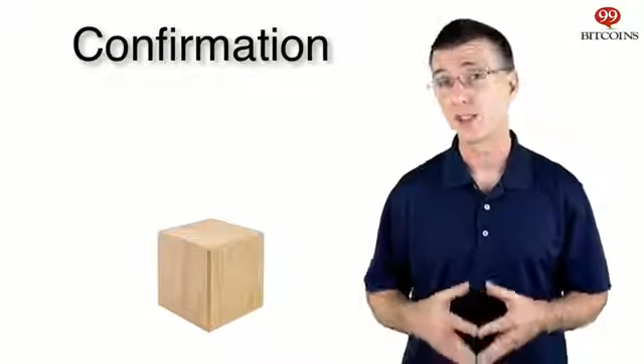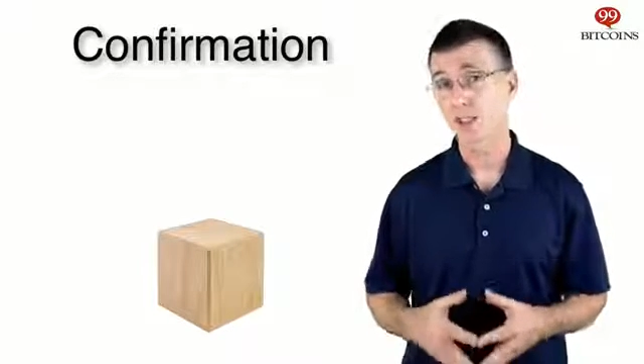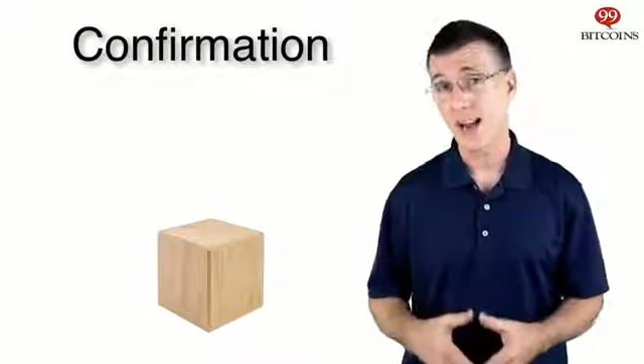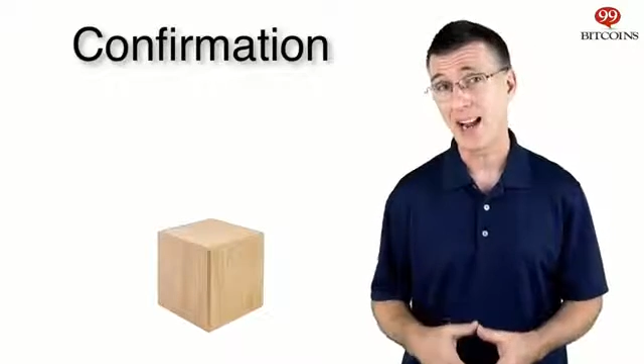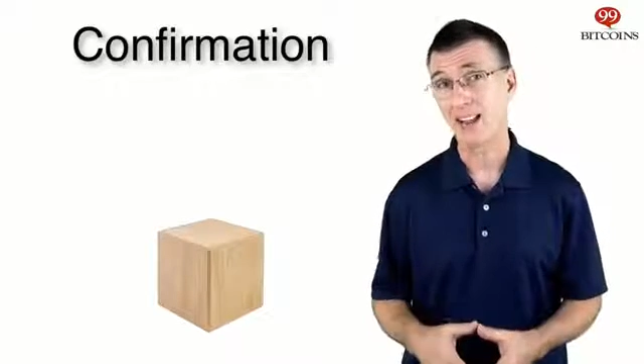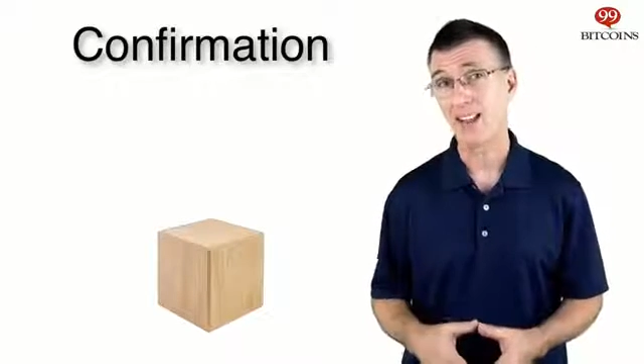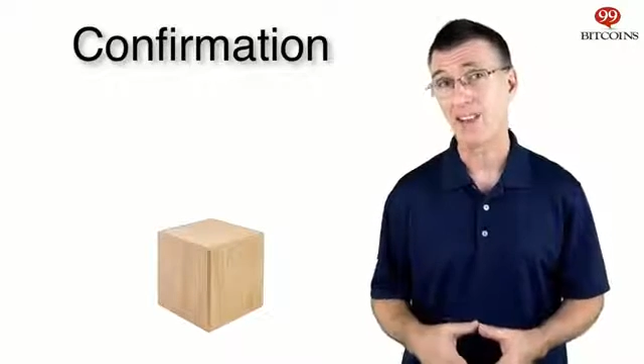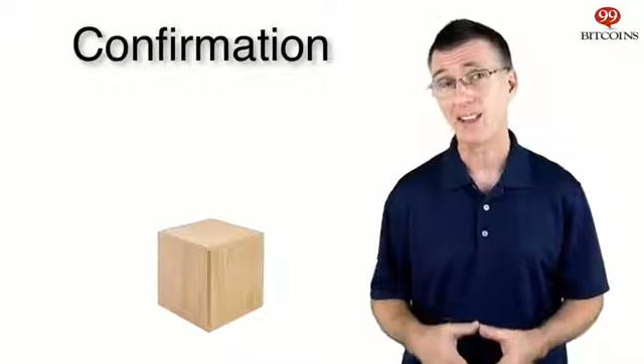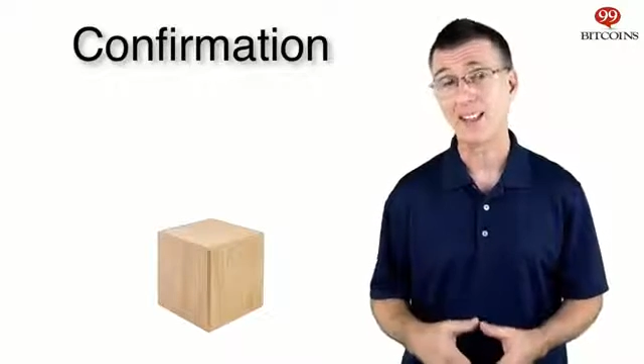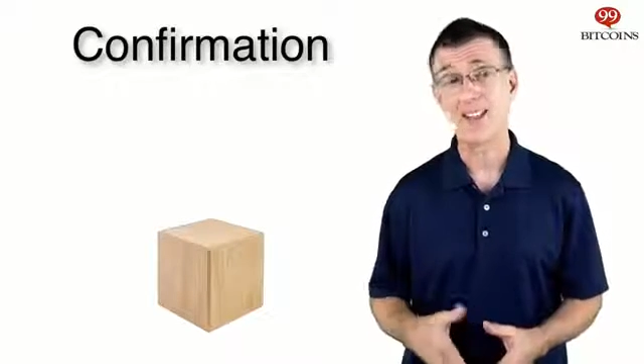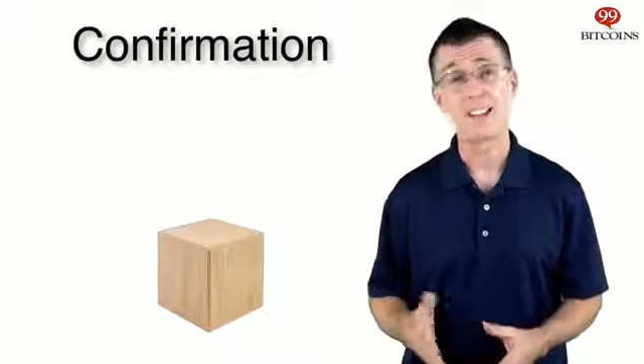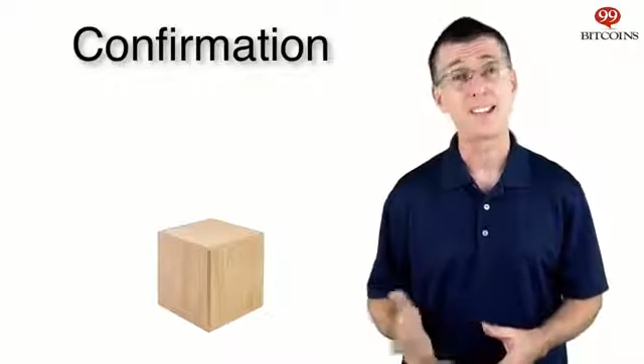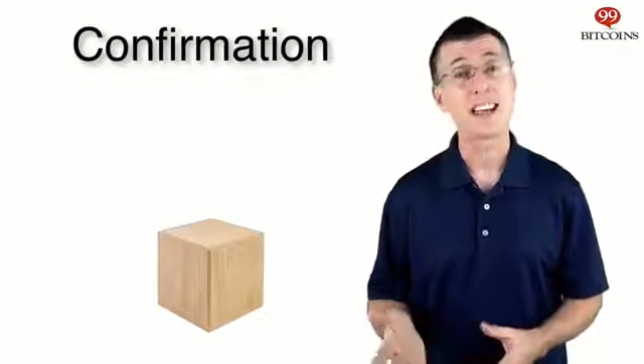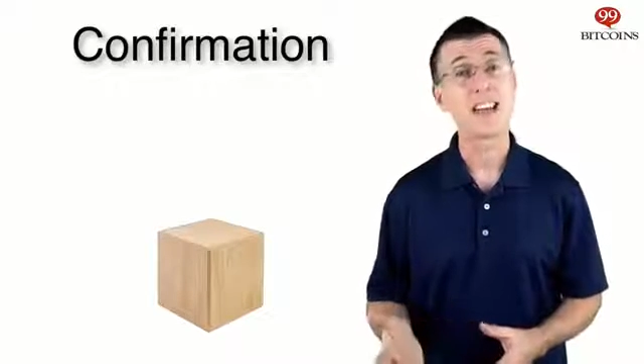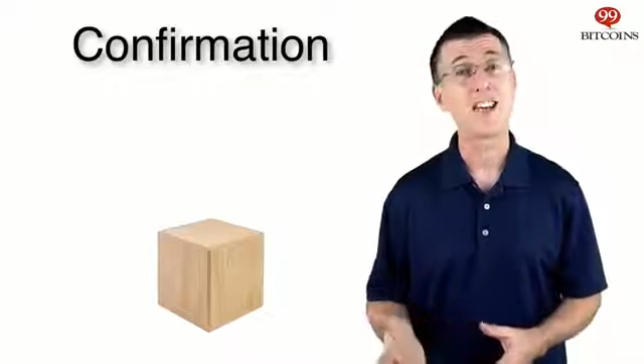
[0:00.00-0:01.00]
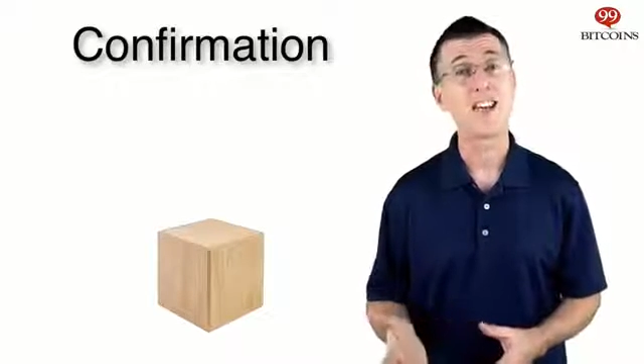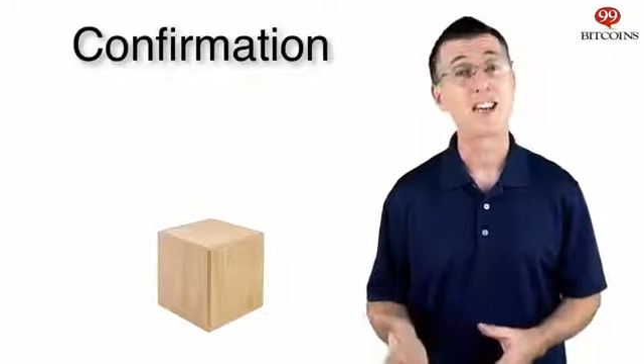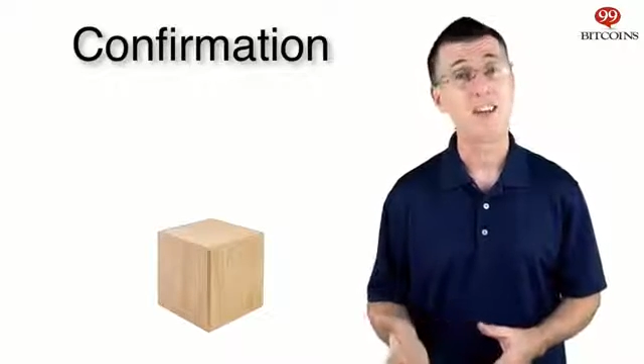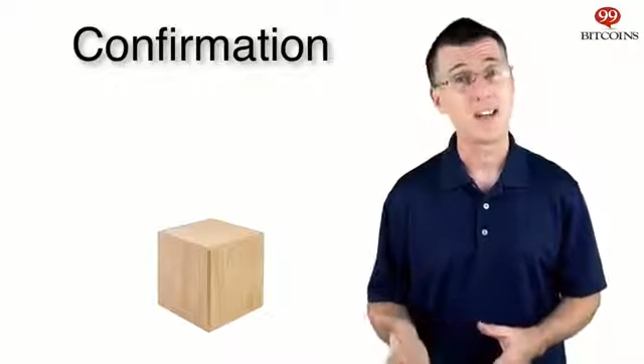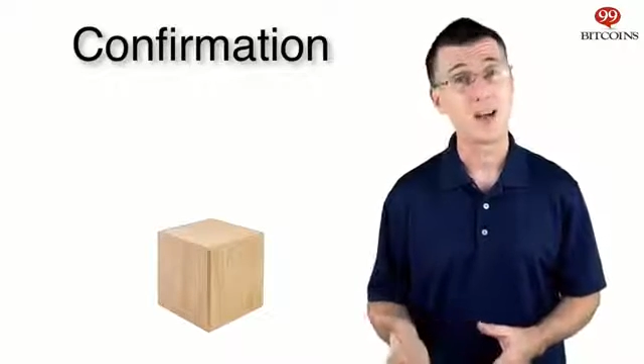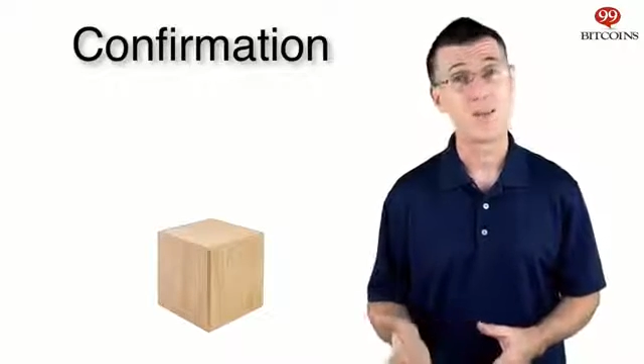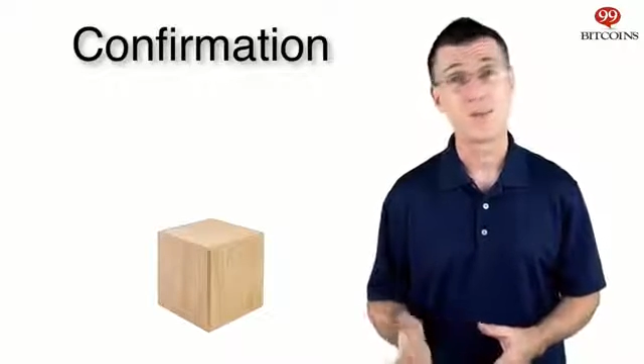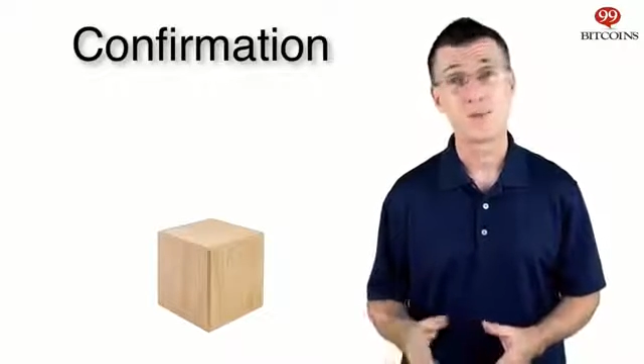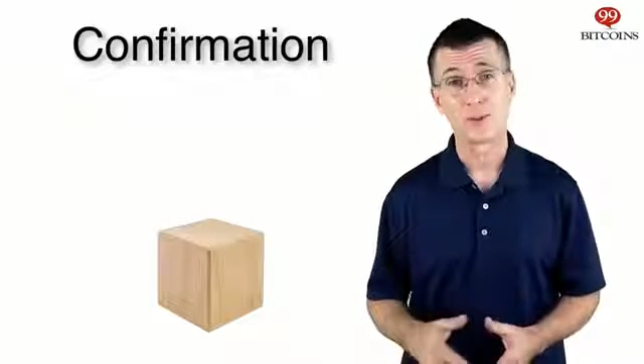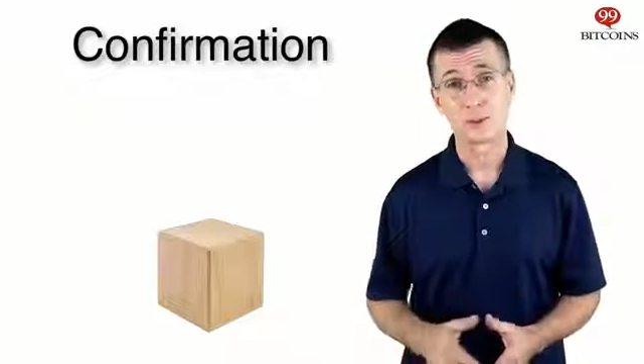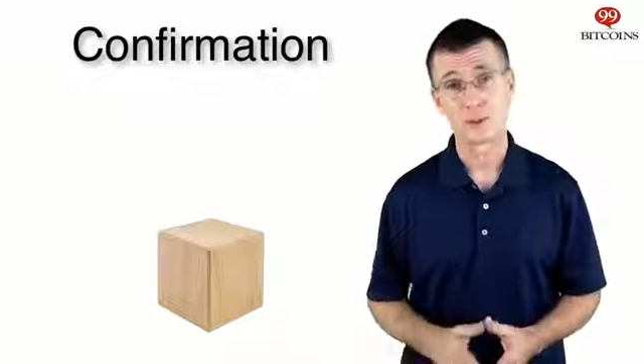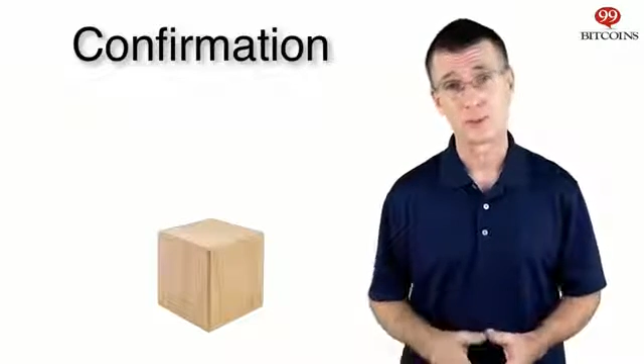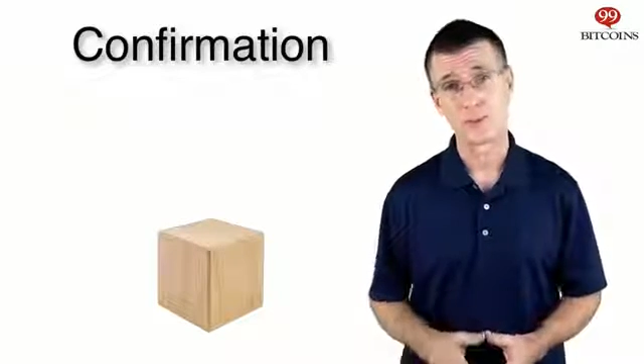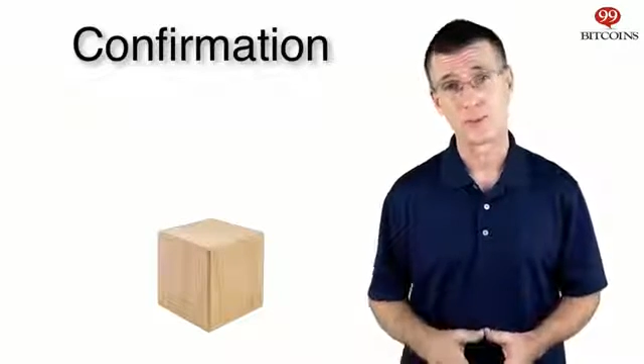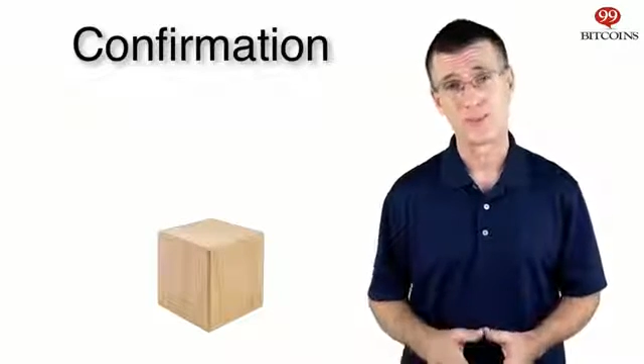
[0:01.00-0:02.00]
mining fees attached to them
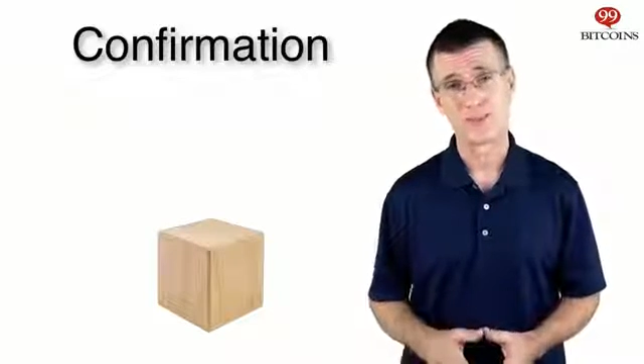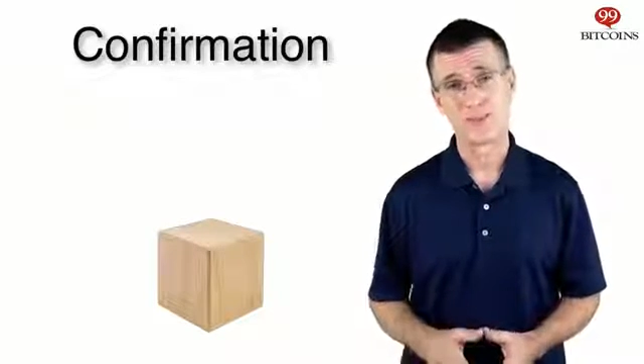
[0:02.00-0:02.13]
first.